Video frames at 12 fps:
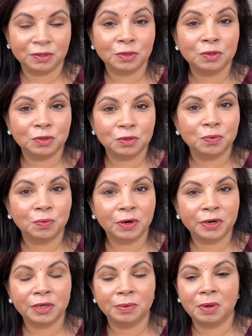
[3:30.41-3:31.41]
So you do
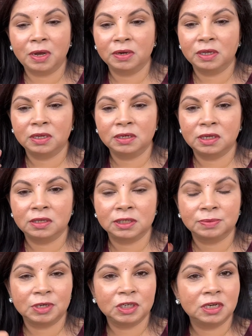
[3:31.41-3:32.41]
worry about it. And
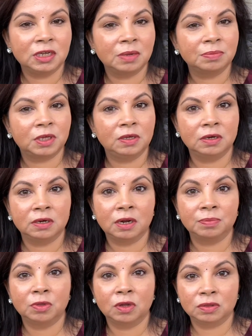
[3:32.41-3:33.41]
especially I'm here,
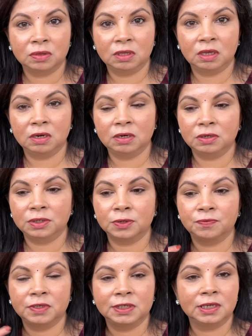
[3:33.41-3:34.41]
I'm not there.
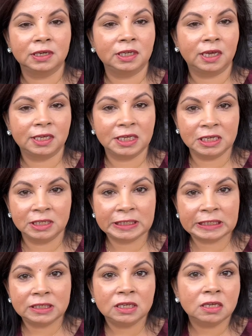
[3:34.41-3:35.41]
So physically I can't
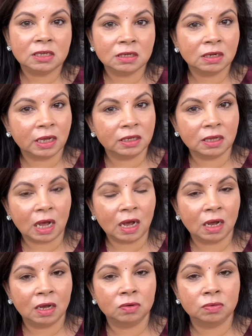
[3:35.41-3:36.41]
see like
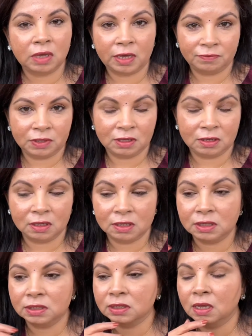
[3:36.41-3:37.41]
how everything is.